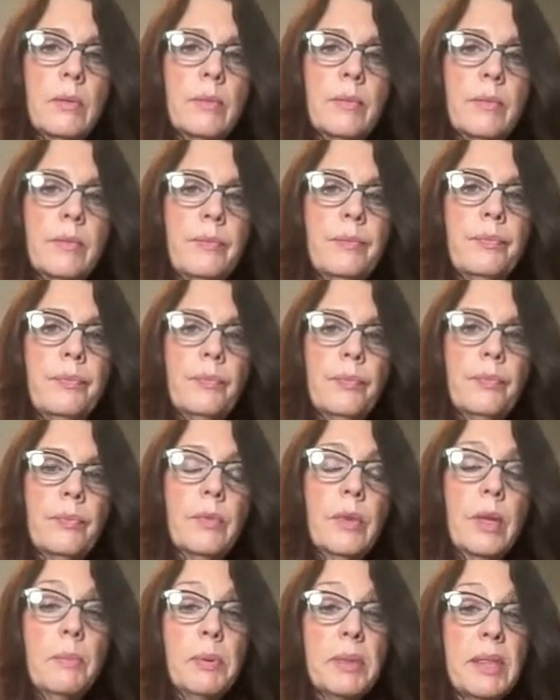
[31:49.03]

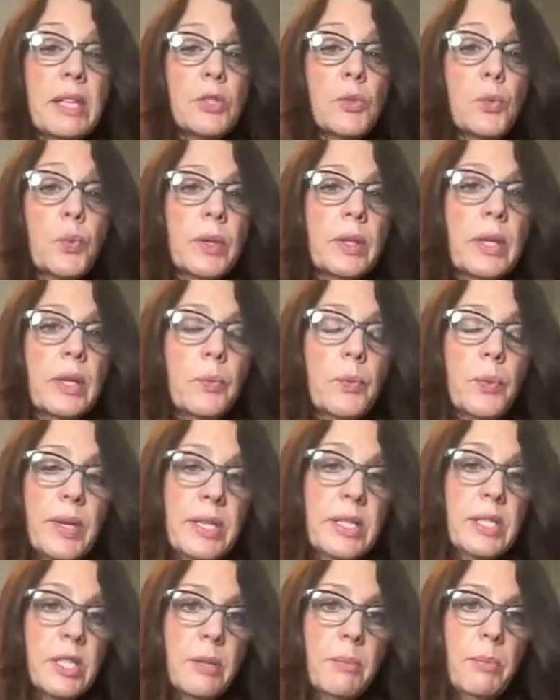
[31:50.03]
But that's really
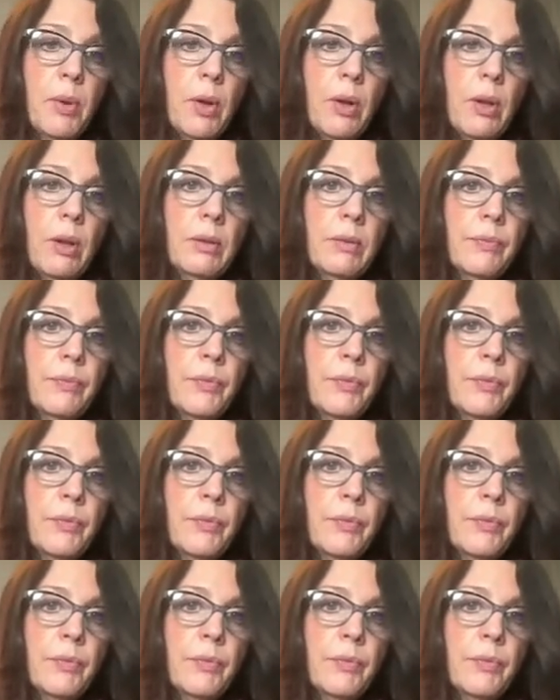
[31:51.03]
reasonable.